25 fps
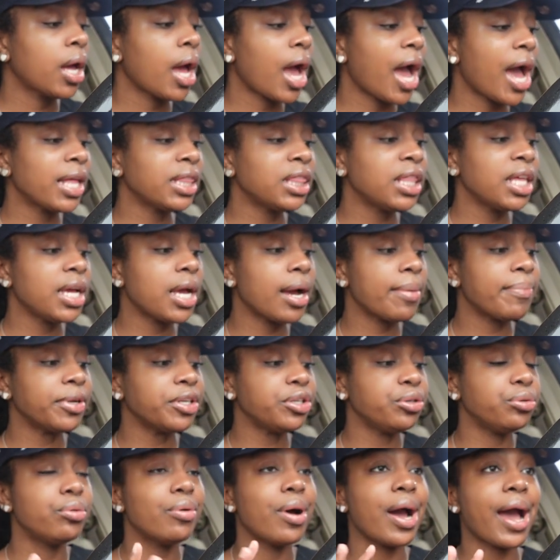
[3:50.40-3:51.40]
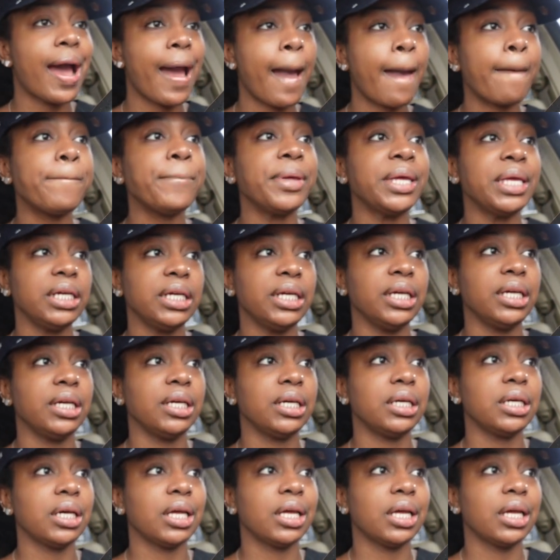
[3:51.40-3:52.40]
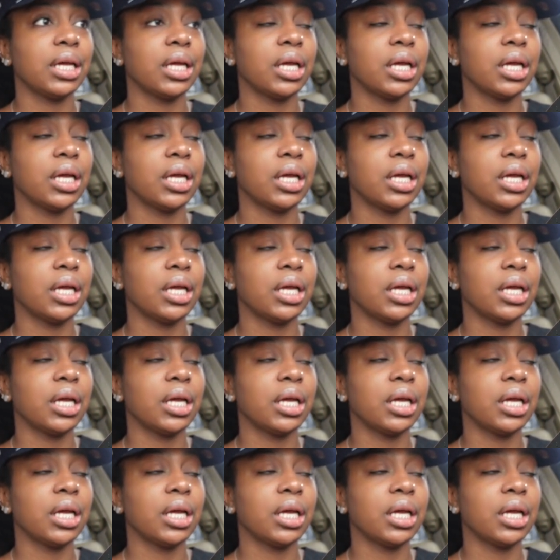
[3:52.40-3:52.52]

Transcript: i think i'm gonna do hot pink